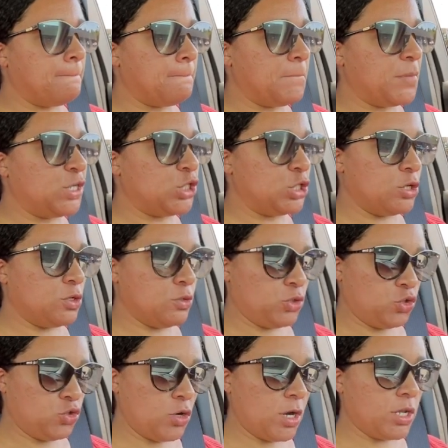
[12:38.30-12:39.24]
but your girl's
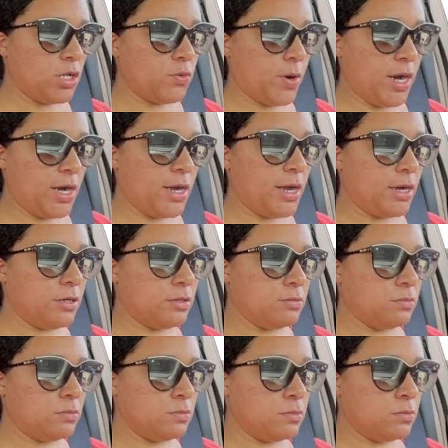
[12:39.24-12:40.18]
struggling right now,
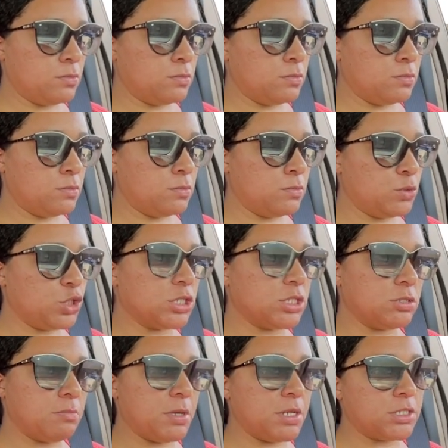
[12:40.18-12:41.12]

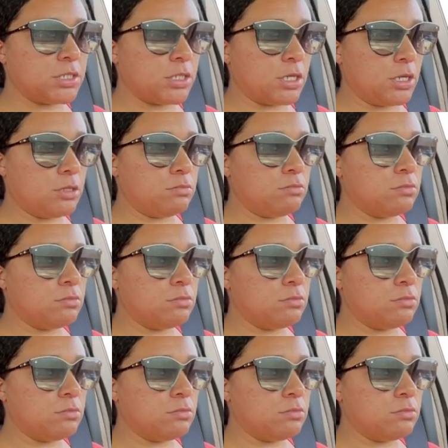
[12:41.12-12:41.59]
just mentally.